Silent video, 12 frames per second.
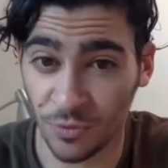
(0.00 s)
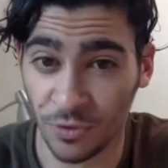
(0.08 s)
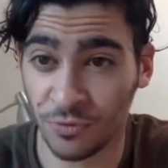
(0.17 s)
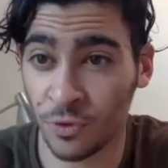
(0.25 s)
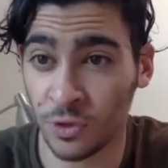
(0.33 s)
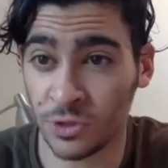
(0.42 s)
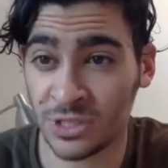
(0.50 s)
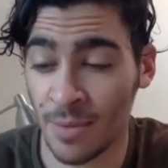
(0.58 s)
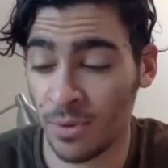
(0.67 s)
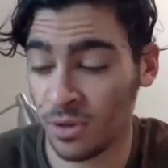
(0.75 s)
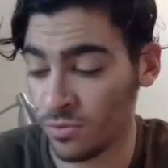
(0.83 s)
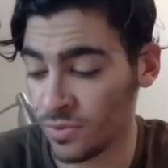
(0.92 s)
where for the first
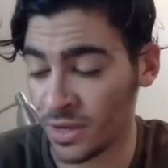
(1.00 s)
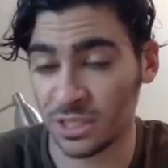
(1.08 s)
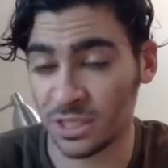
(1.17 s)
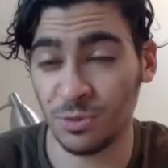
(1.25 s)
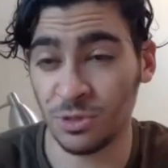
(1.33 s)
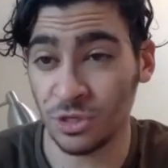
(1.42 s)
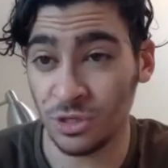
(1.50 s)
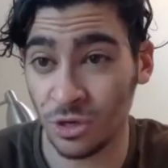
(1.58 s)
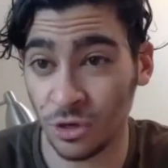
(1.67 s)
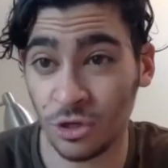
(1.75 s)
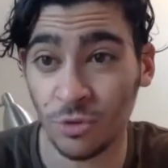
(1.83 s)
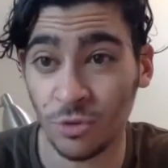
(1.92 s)
time you can do text-to-speech at
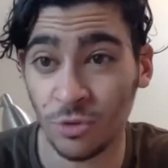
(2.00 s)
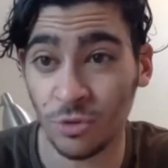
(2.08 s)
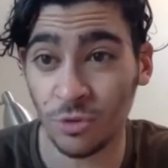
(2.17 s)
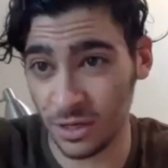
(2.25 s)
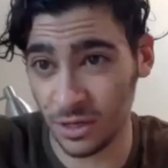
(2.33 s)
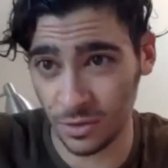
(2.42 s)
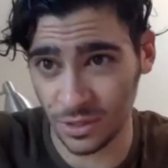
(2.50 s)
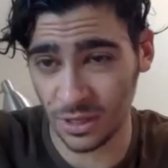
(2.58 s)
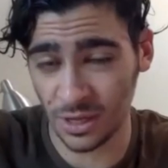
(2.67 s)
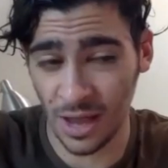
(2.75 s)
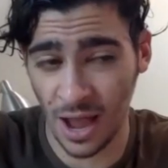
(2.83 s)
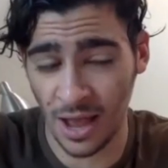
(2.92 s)
near human quality
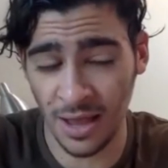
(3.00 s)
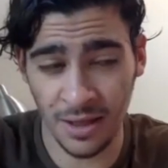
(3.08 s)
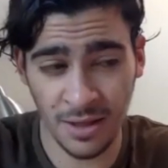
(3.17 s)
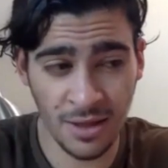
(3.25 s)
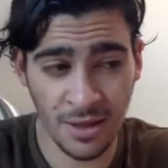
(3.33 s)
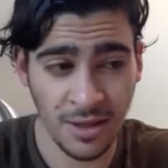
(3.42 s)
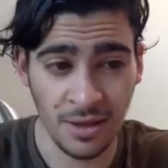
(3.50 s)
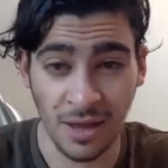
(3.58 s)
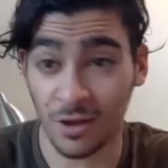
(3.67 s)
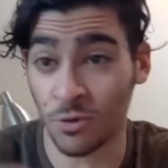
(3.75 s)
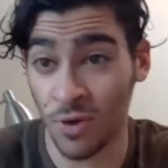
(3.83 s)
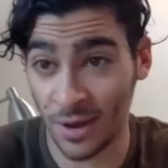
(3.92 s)
using AI. I
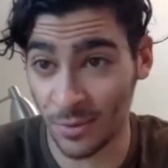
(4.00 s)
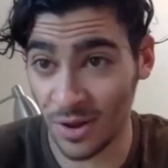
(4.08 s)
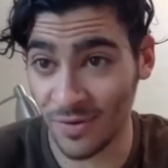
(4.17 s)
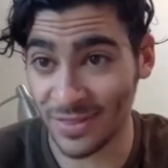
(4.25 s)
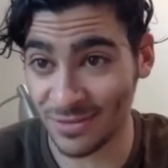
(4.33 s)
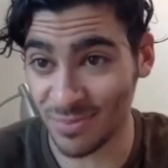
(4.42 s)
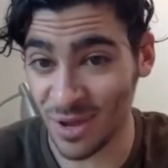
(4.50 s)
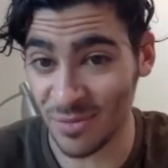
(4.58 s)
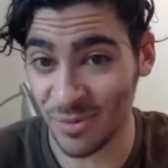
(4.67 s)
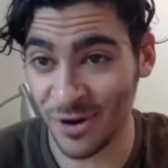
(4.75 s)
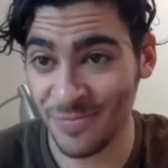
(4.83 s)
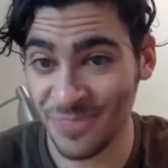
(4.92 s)
cried when I read this
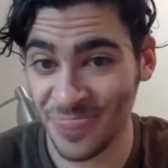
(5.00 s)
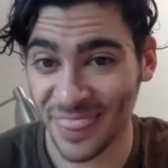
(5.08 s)
paper.